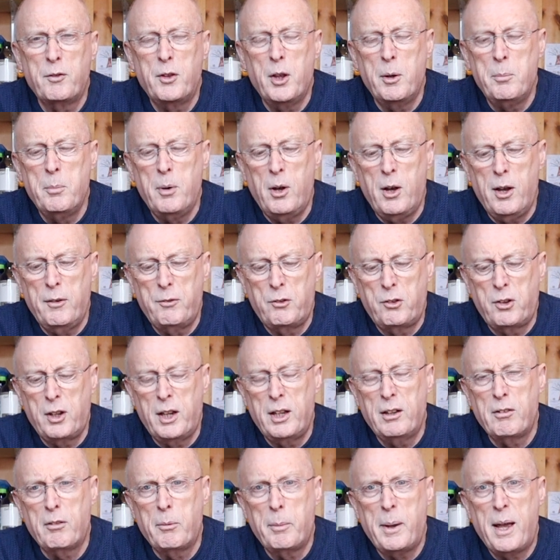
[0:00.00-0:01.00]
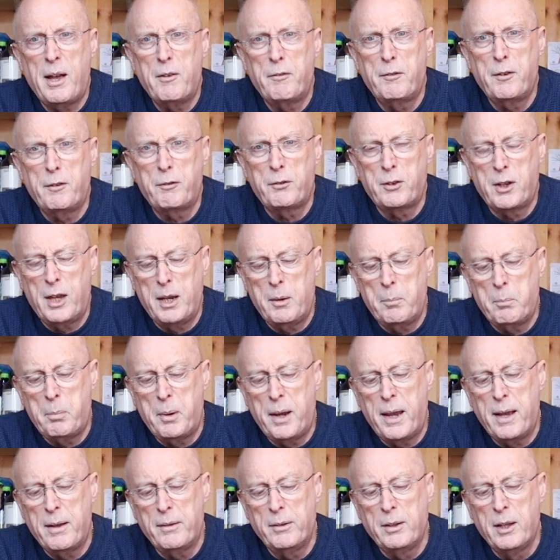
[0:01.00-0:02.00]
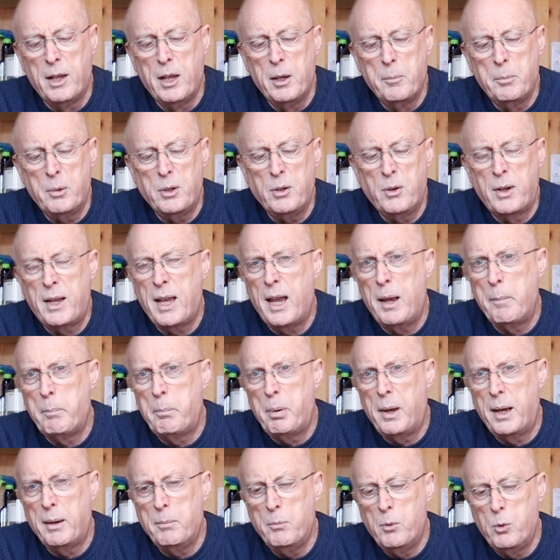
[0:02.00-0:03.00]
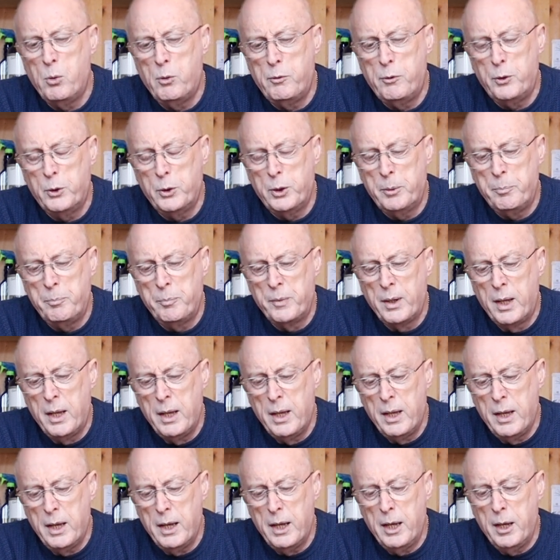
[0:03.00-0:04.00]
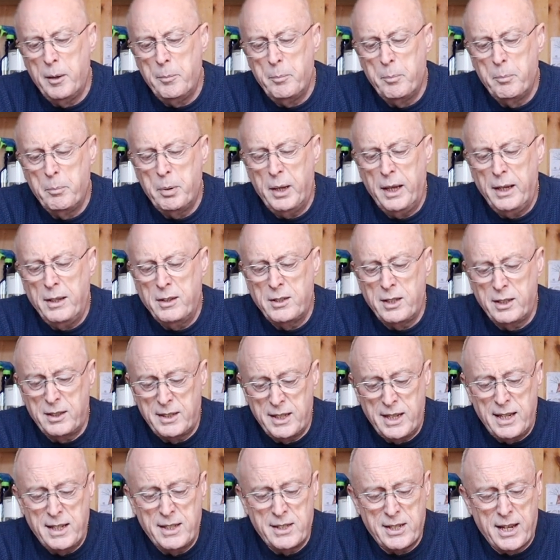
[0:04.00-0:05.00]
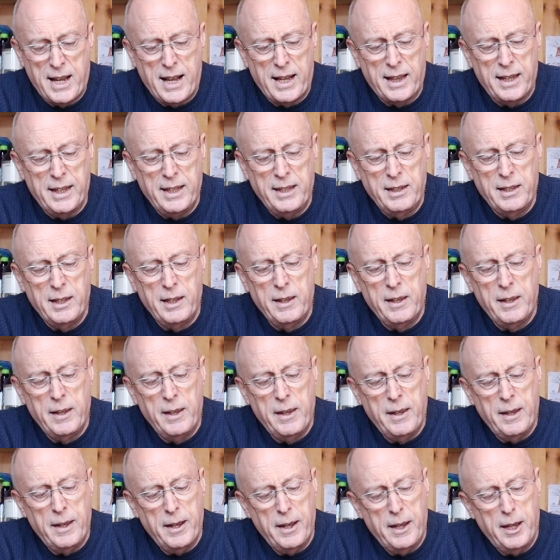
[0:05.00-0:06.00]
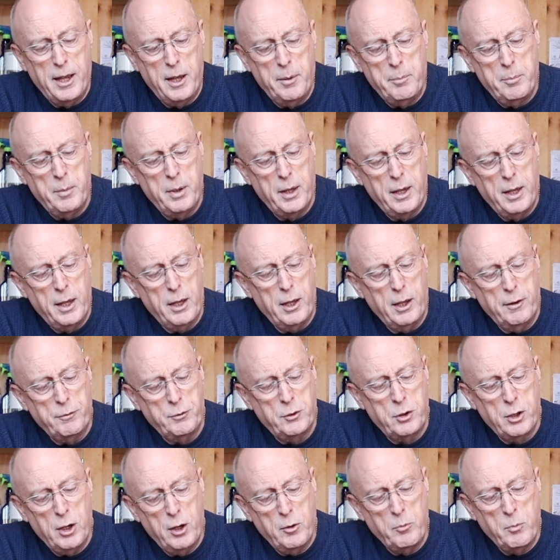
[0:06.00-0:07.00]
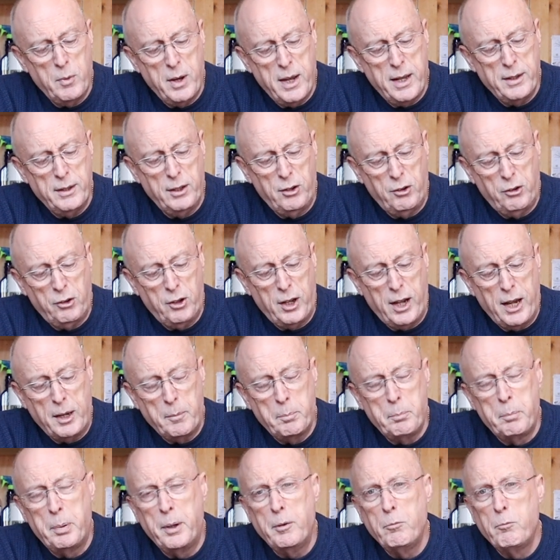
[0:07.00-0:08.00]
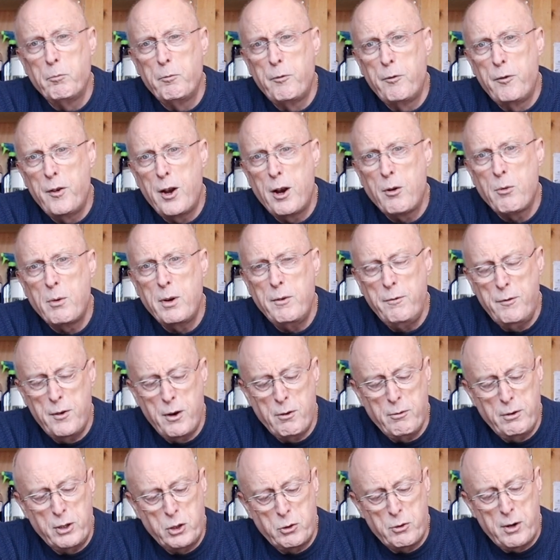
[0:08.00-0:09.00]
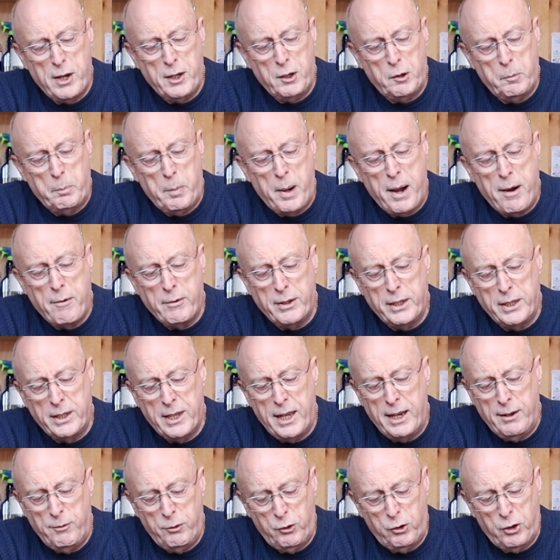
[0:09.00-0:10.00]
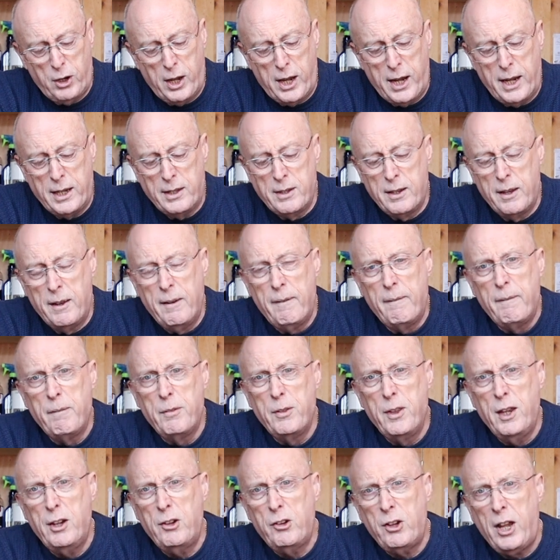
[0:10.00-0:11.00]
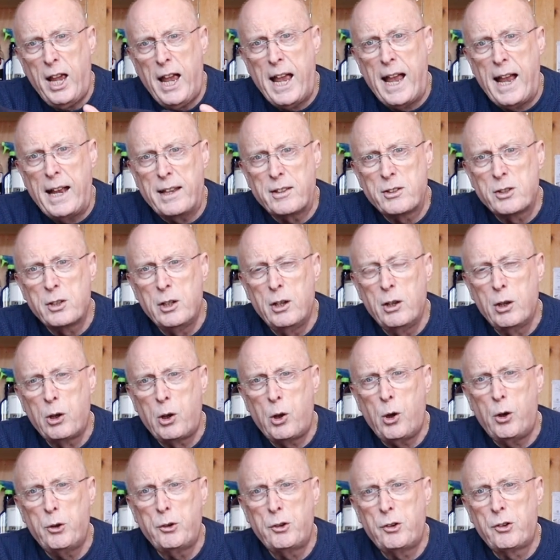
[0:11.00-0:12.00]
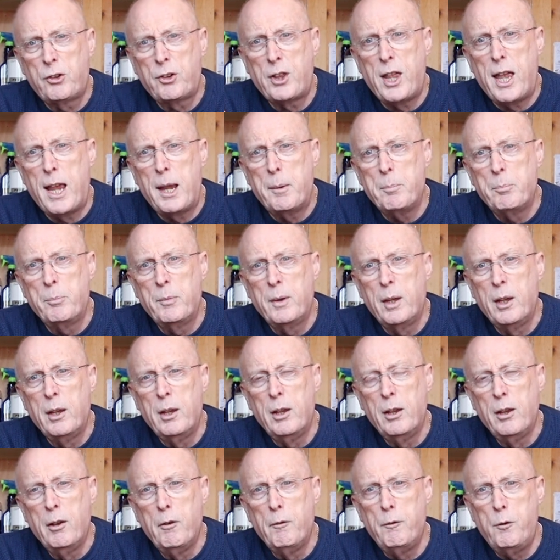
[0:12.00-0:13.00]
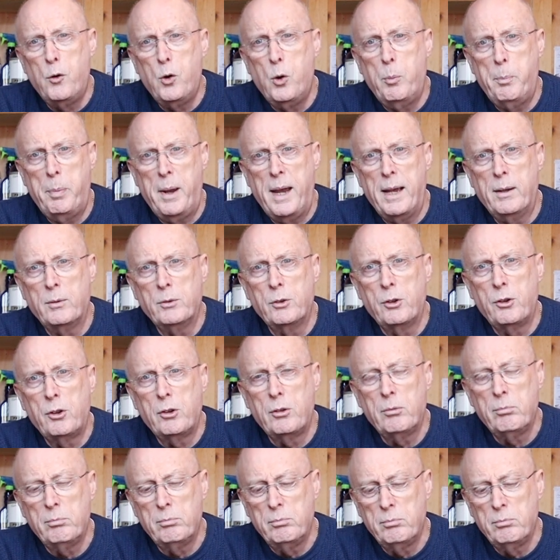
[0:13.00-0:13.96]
them that I've seen are about 15 pound, but you can pay more for them. But Into Detailing have turned around and said, been very transparent, and they've said this hat costs them £4,